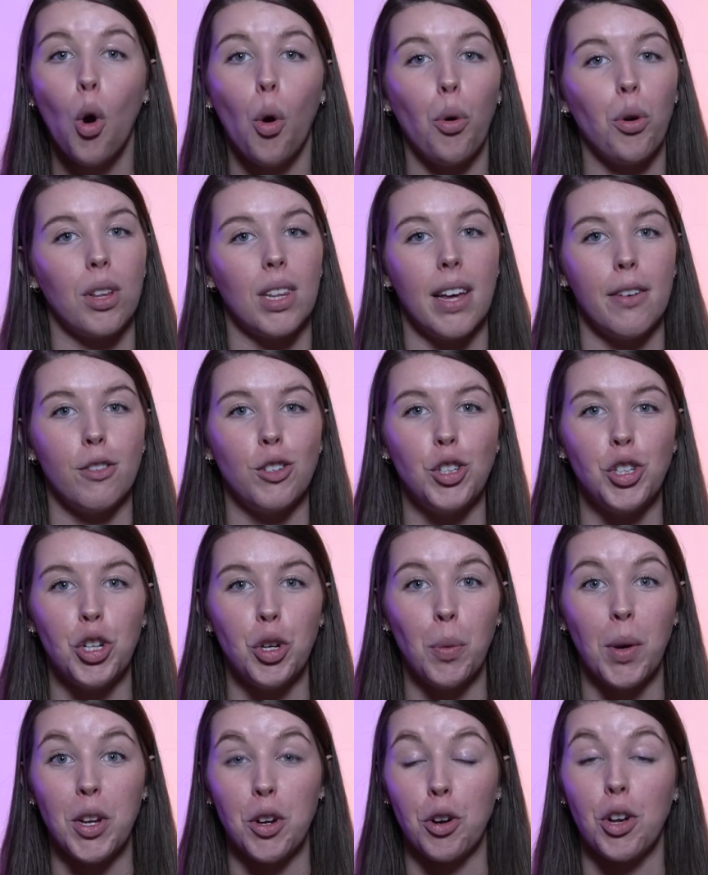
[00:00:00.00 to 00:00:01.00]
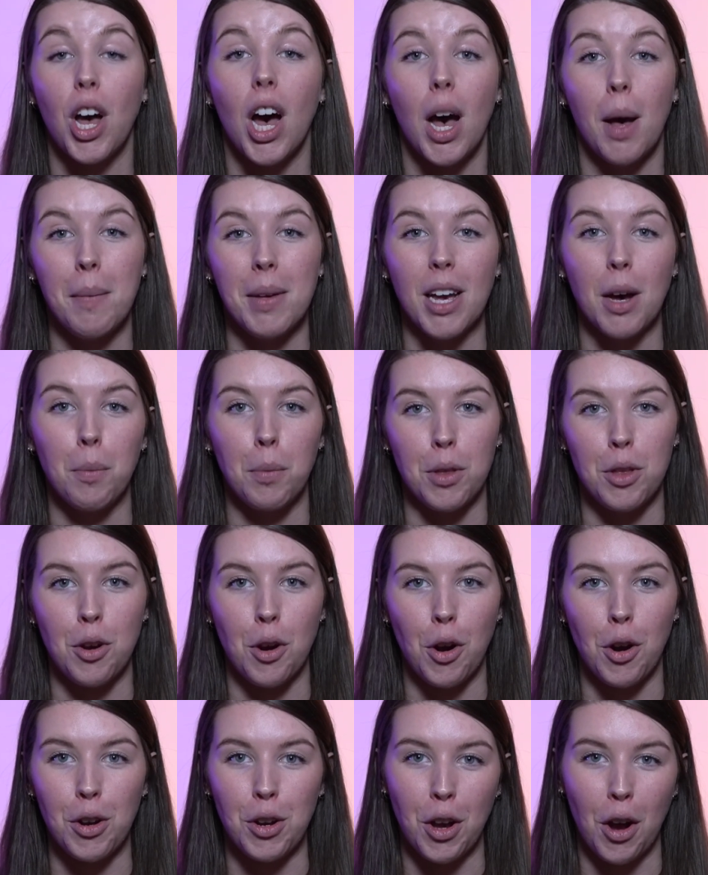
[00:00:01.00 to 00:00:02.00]
or level 2 where you're coming up with
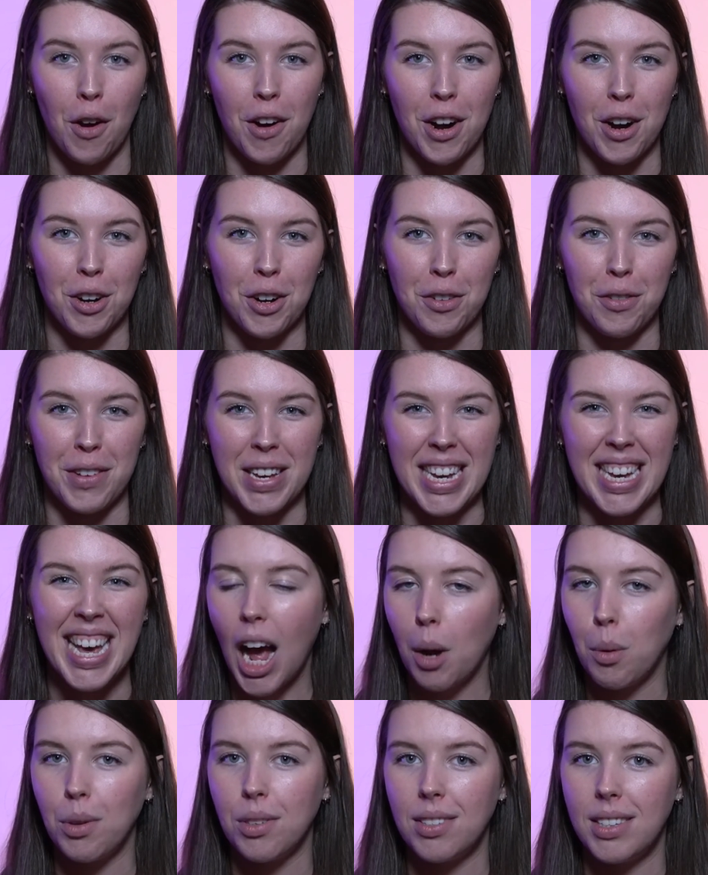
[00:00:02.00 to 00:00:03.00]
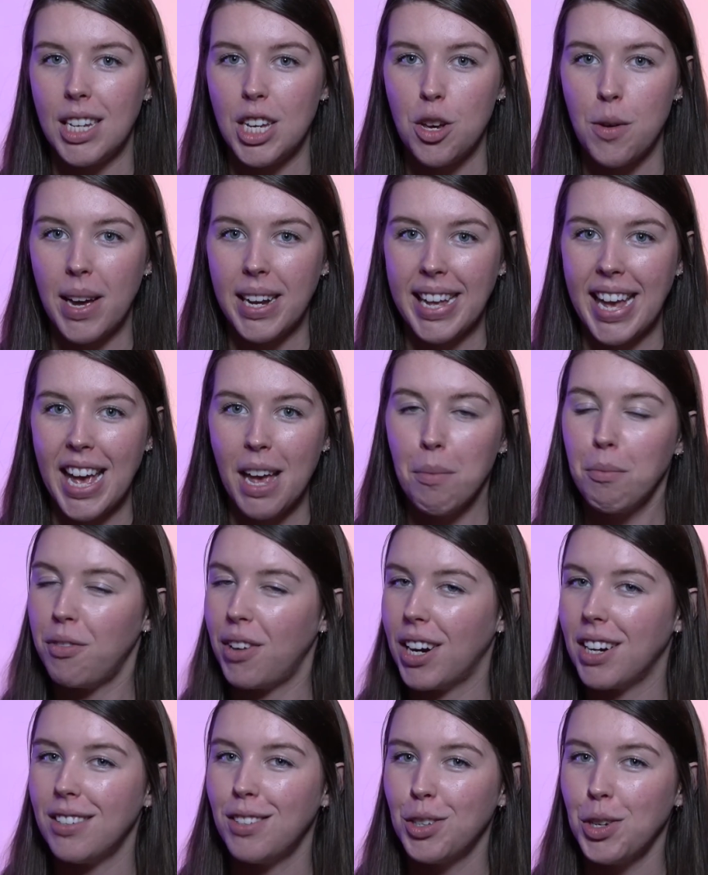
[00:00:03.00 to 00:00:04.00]
your own choreography. I will see you at camp
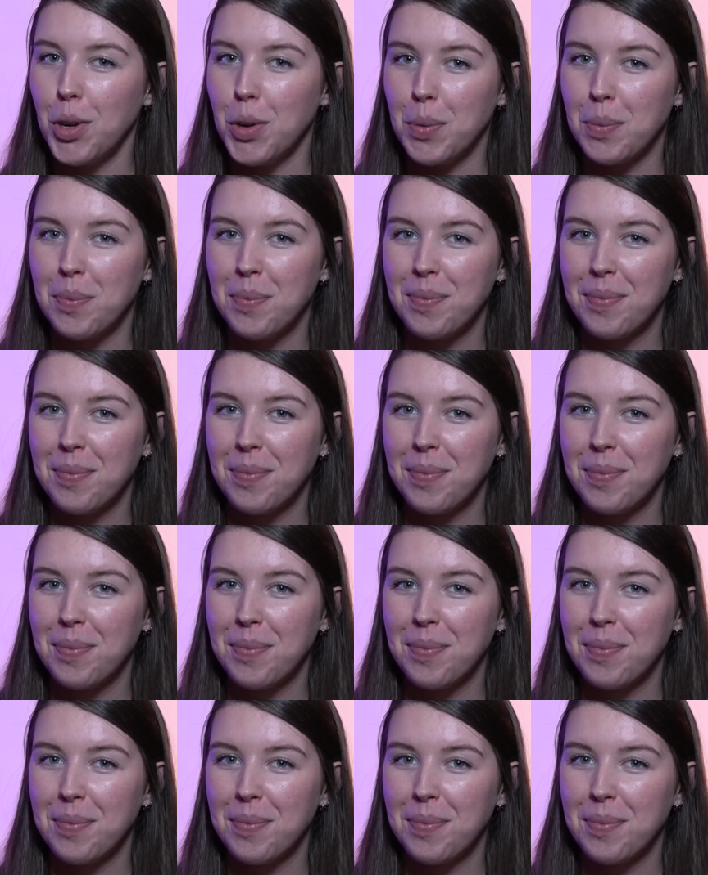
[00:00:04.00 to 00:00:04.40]
very soon.